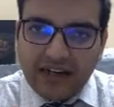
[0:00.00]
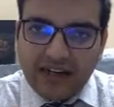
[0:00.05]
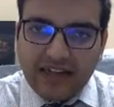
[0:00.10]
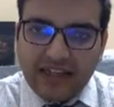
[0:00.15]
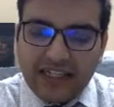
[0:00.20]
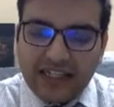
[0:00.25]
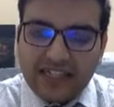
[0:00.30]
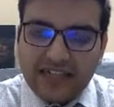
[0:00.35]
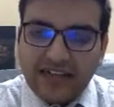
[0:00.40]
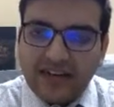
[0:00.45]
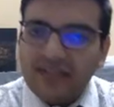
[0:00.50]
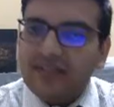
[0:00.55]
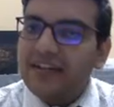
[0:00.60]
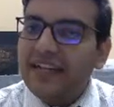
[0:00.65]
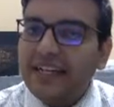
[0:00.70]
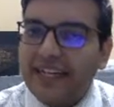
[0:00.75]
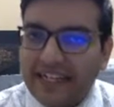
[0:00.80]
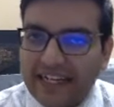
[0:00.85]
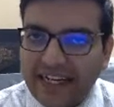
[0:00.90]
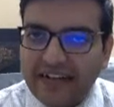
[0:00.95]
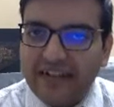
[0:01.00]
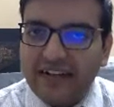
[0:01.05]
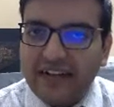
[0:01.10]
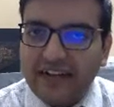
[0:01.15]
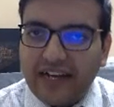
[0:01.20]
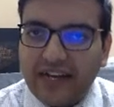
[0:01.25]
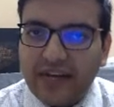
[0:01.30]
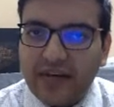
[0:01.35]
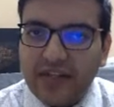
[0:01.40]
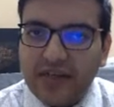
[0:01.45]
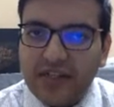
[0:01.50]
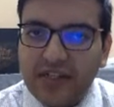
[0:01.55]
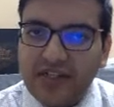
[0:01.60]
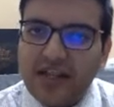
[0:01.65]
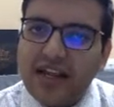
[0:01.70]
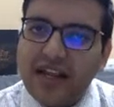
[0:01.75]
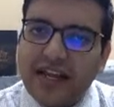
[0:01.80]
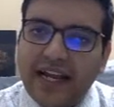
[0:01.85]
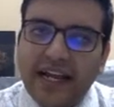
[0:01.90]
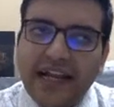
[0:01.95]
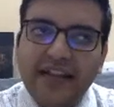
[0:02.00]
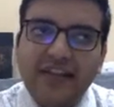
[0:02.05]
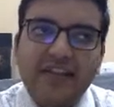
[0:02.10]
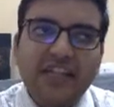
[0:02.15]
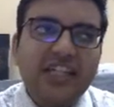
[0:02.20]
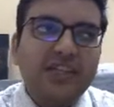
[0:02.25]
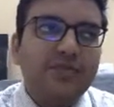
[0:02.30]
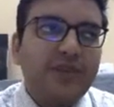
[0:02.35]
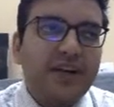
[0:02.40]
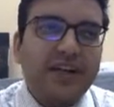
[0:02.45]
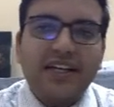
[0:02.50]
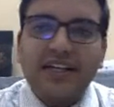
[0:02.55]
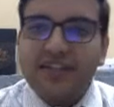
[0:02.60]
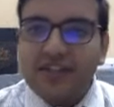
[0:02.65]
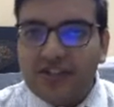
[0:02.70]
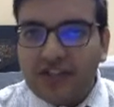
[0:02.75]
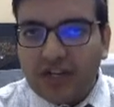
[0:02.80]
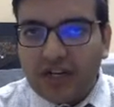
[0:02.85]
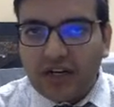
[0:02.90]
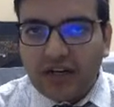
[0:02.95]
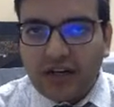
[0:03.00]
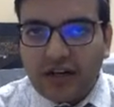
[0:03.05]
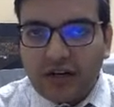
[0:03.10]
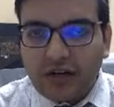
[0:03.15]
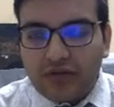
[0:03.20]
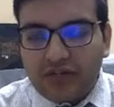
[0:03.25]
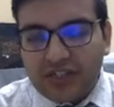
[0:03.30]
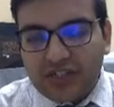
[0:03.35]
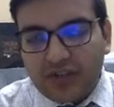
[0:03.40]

These are the detailed agreements, and these practicing chartered accountants,